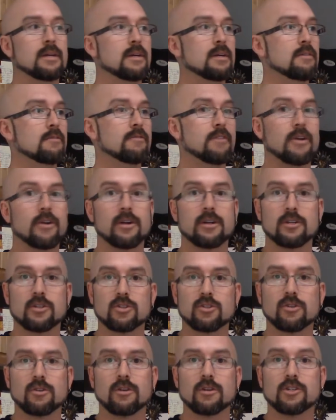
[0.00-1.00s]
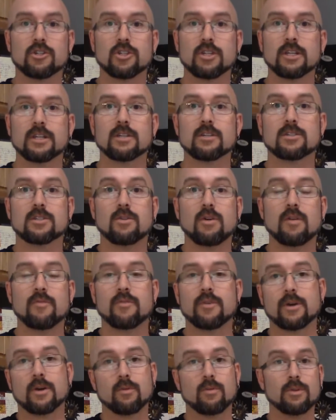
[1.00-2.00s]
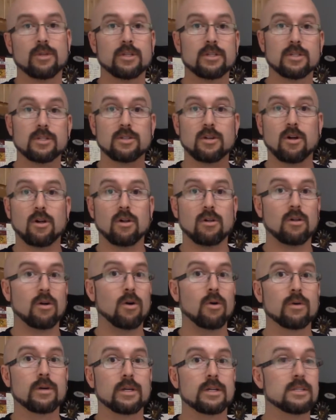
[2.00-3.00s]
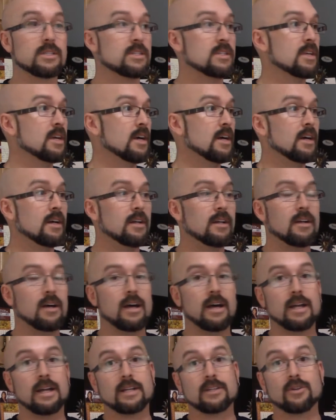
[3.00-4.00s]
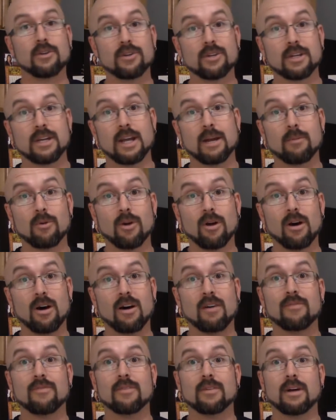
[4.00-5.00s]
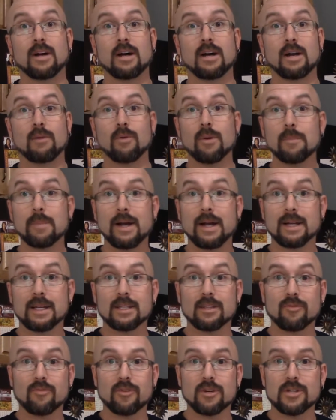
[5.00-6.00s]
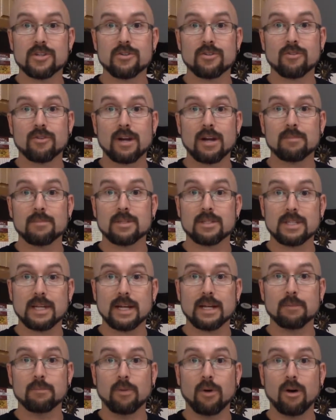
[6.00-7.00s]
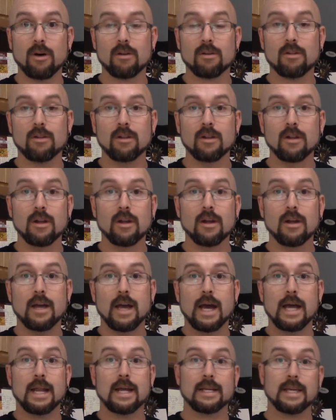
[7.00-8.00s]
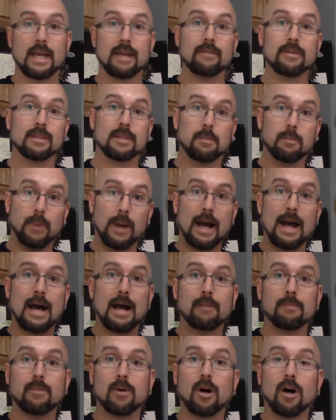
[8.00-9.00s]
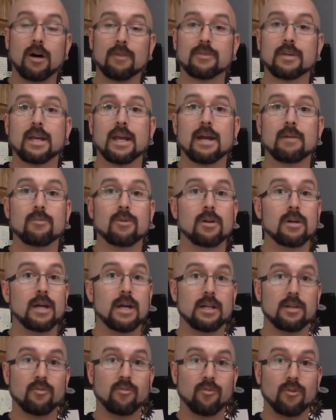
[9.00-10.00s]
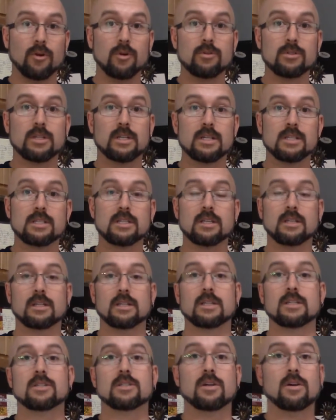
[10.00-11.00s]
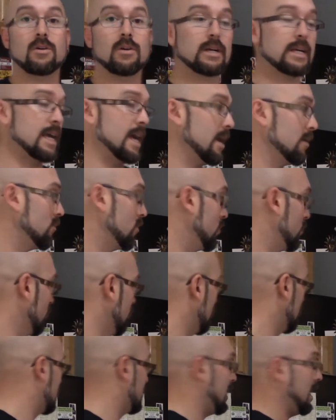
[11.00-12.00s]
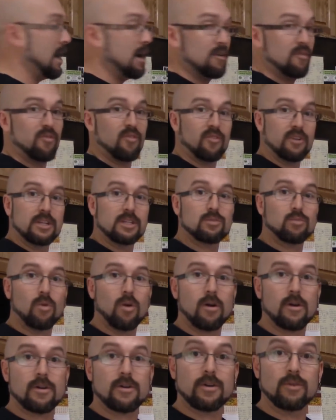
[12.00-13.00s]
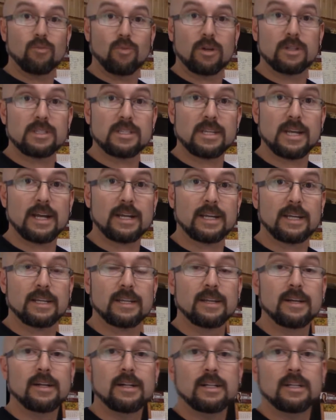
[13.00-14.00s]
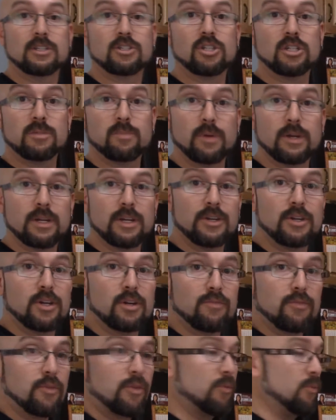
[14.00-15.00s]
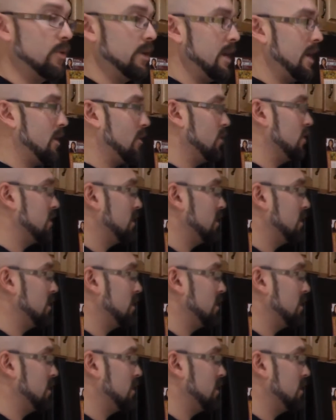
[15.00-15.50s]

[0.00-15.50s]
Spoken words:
Very discouraging, so I figured, well, this is all hocus, and I turned the camera off. I went back in the freezer and grabbed the second bottle, and I gave it the pap off camera and it froze instantly. So again, we're doing the how to freeze water in 1 second. She's been in here for 3 hours